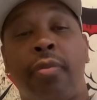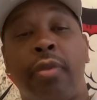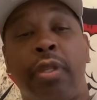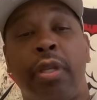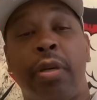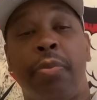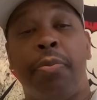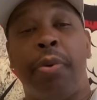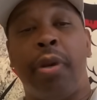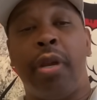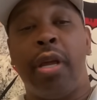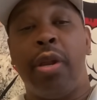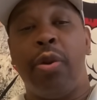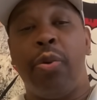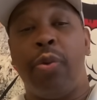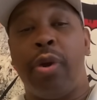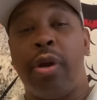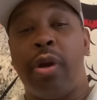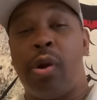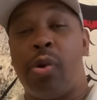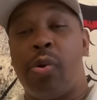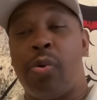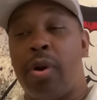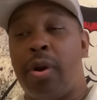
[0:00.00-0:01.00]
But anyway,
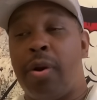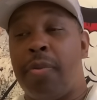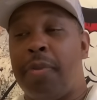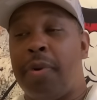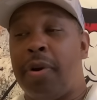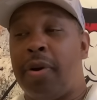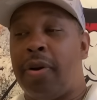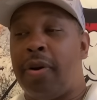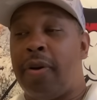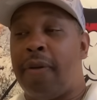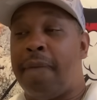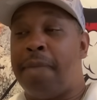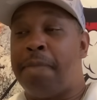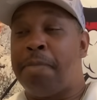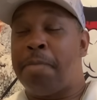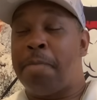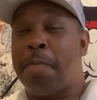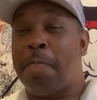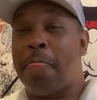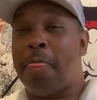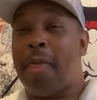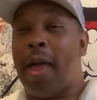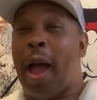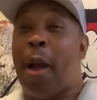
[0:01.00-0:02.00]
I'm uh,
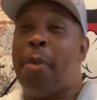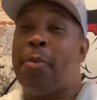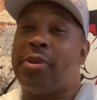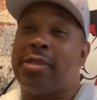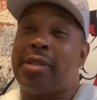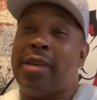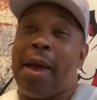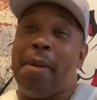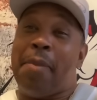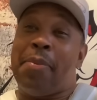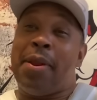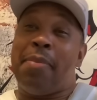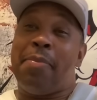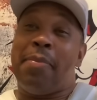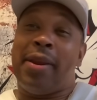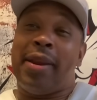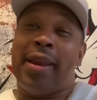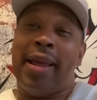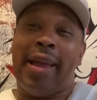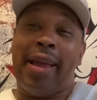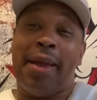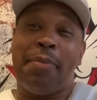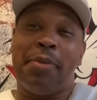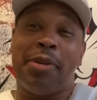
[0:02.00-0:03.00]
I'm just happy that my
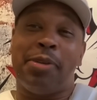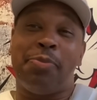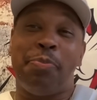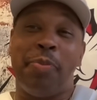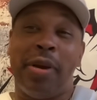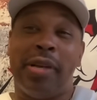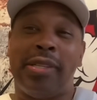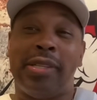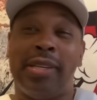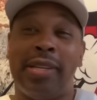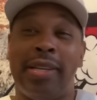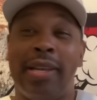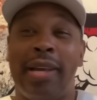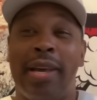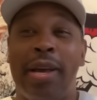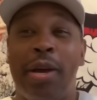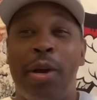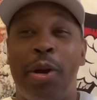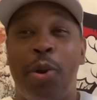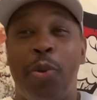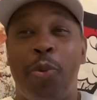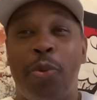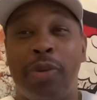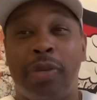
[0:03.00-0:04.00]
name is mentioned
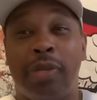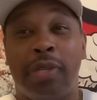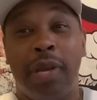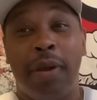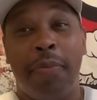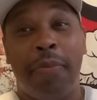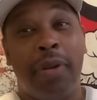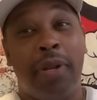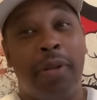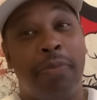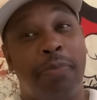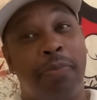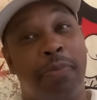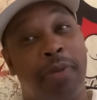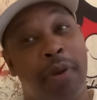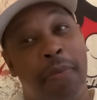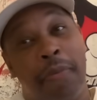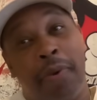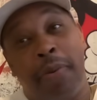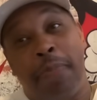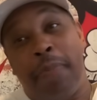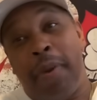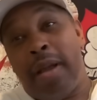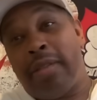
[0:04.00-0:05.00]
with some of the some
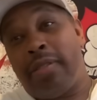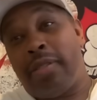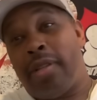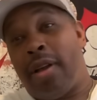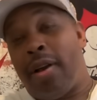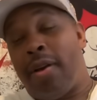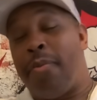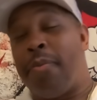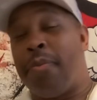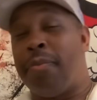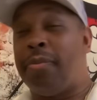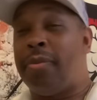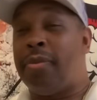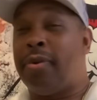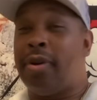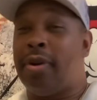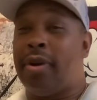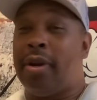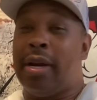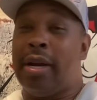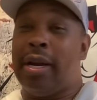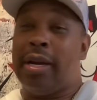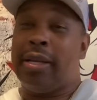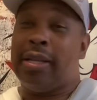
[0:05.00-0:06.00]
of the best of them.
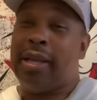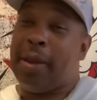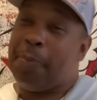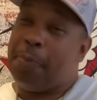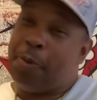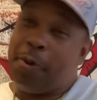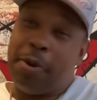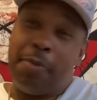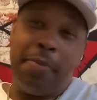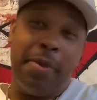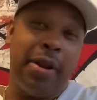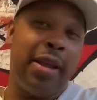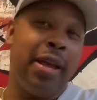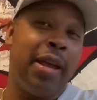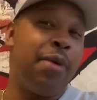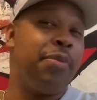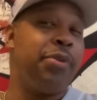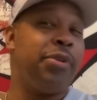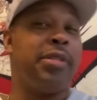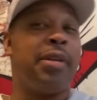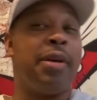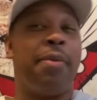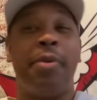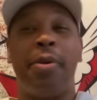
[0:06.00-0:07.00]
They put my name
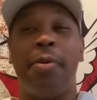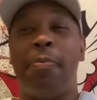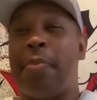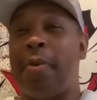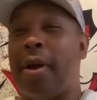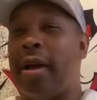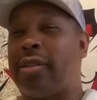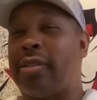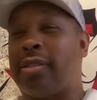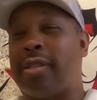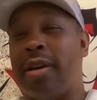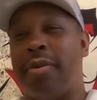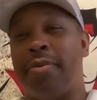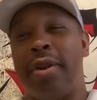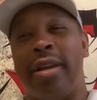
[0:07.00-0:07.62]
with some of the best of them.